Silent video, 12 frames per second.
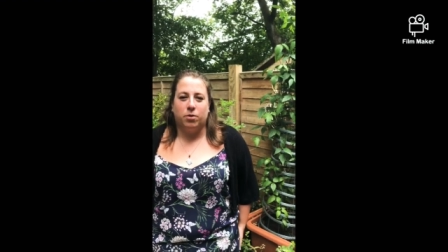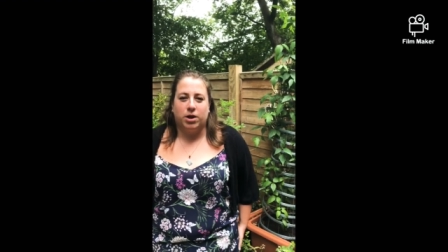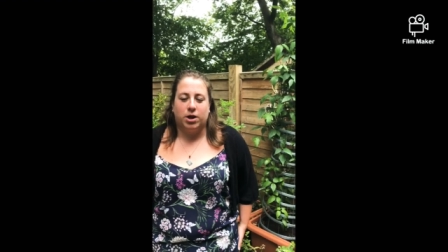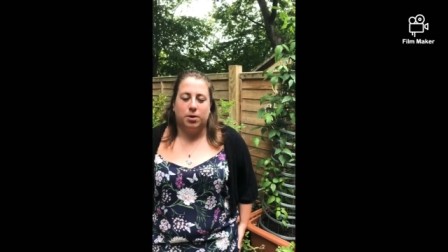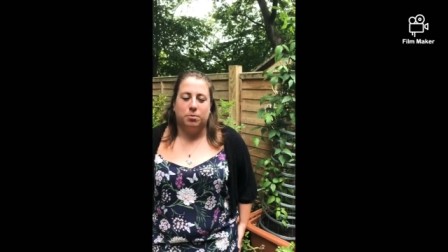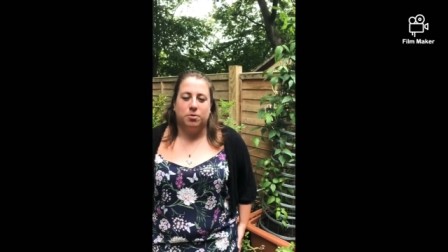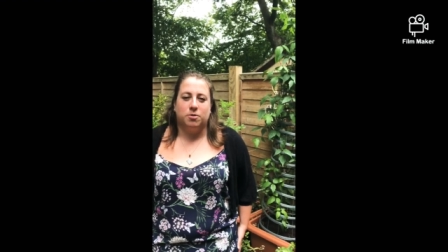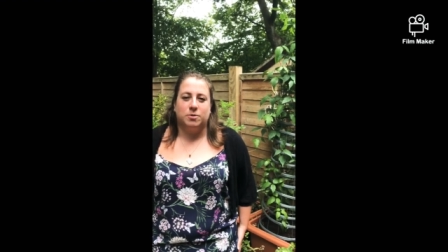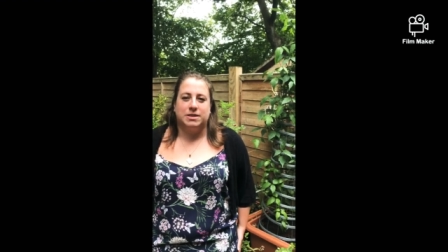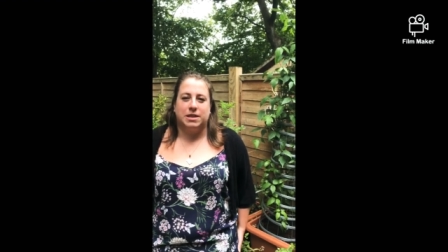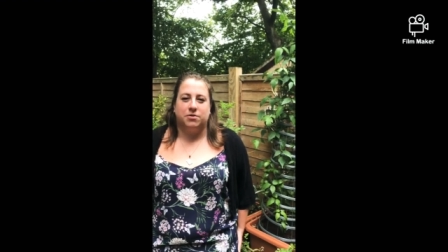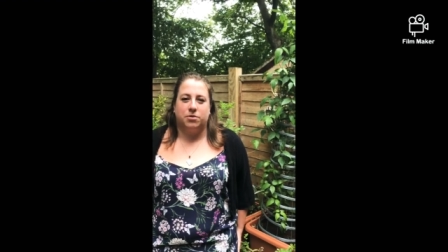everyone, I hope you're
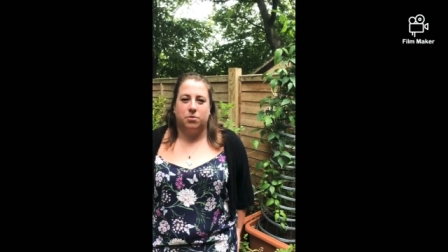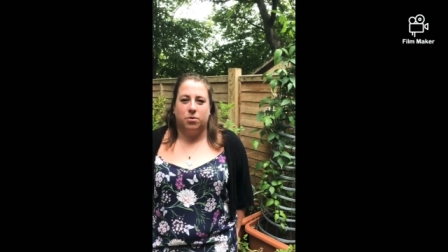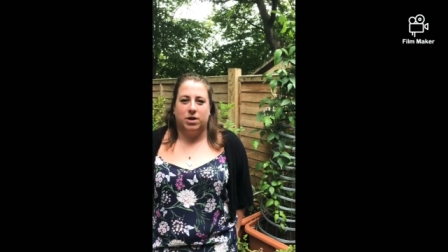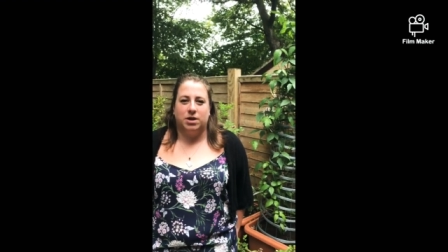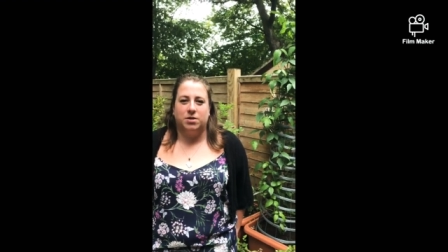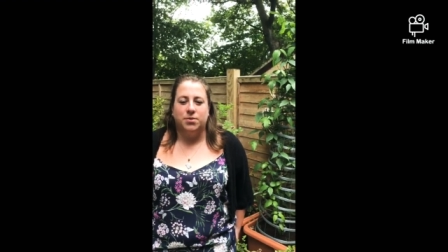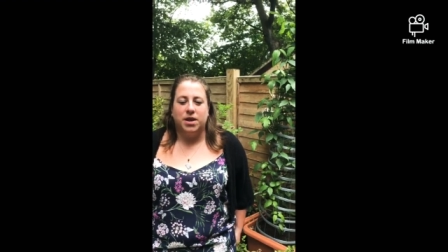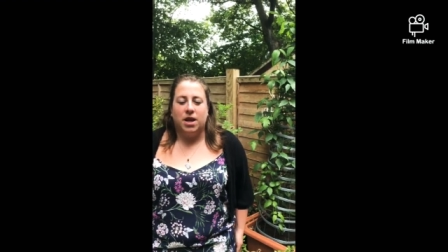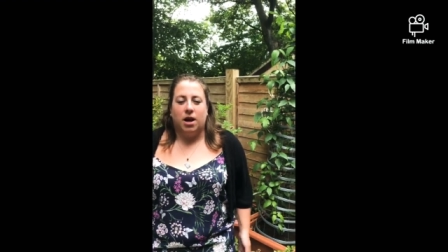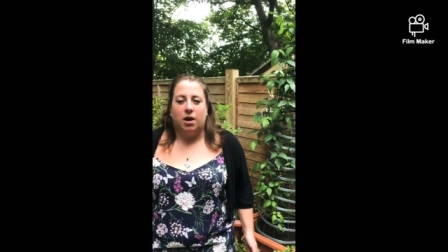all safe and well.